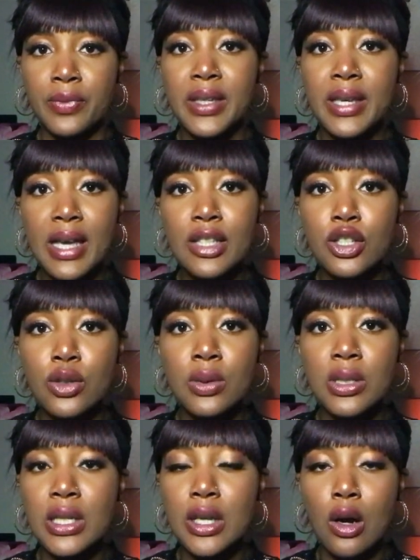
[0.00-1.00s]
Yes, you
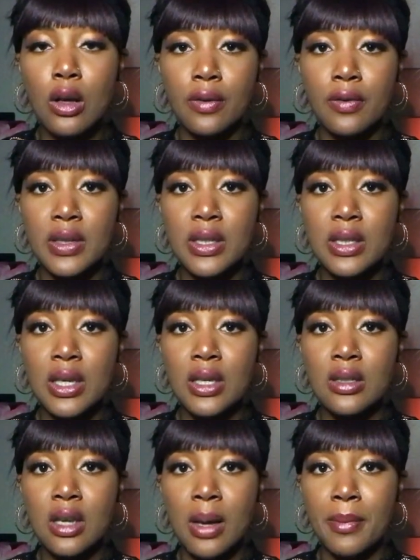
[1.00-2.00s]
see all of these
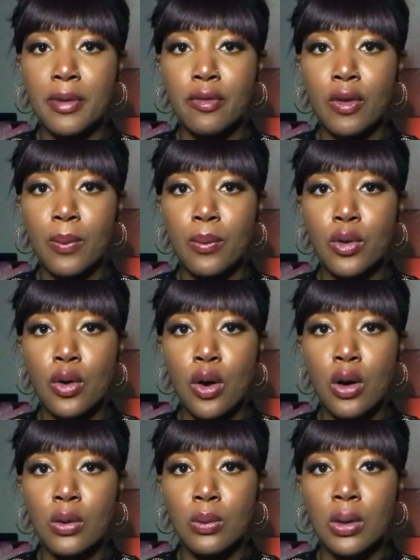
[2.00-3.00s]
things coming from your
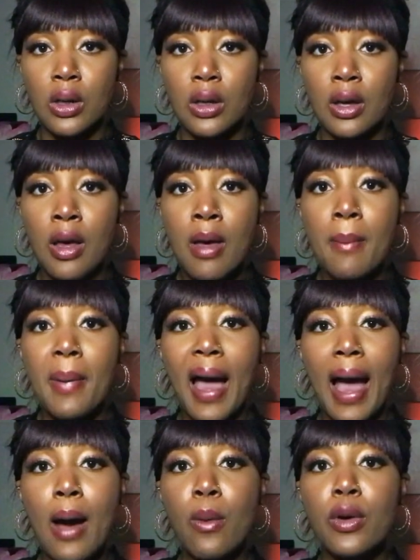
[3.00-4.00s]
hard work. But
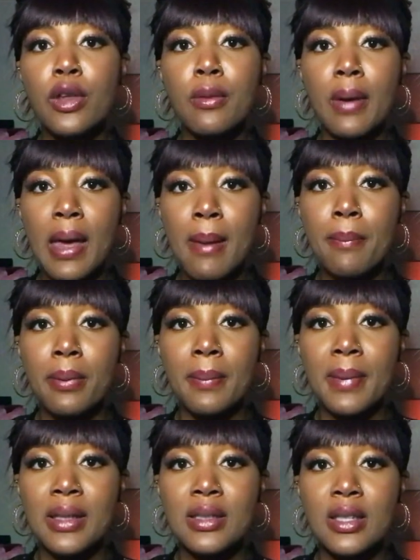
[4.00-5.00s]
how are you
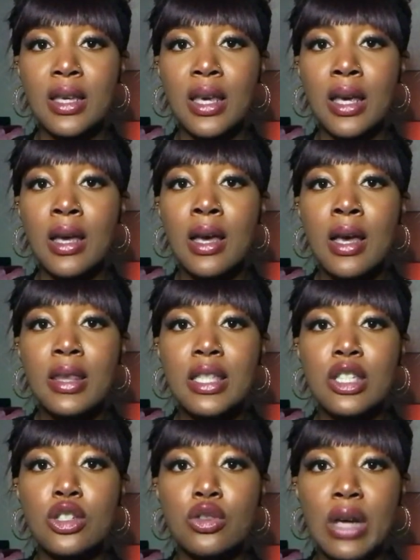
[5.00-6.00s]
implementing the
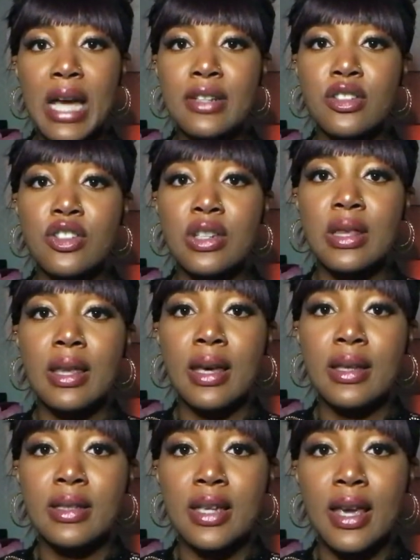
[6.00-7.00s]
strategy
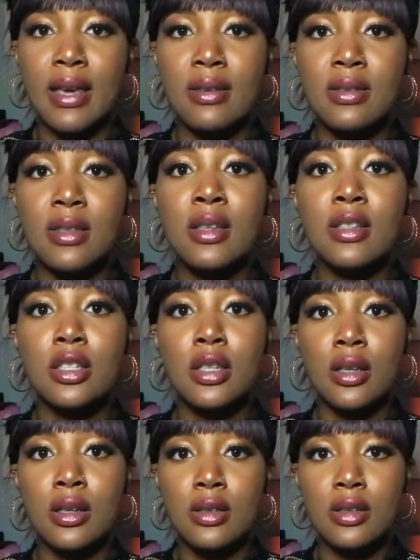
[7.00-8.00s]
that it takes
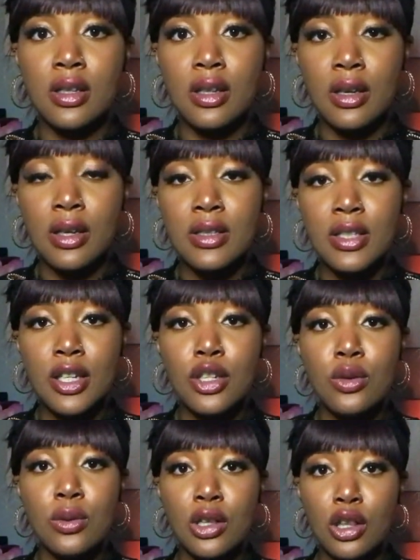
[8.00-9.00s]
to
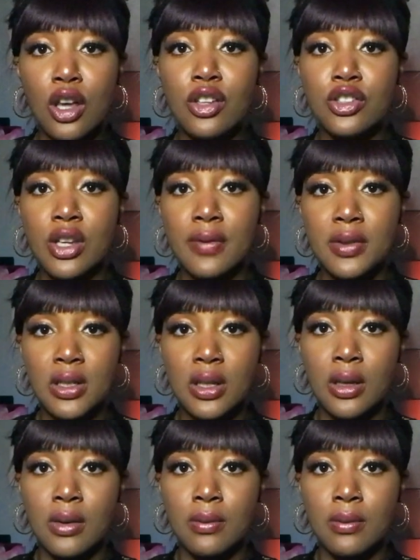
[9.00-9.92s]
continue the longevity?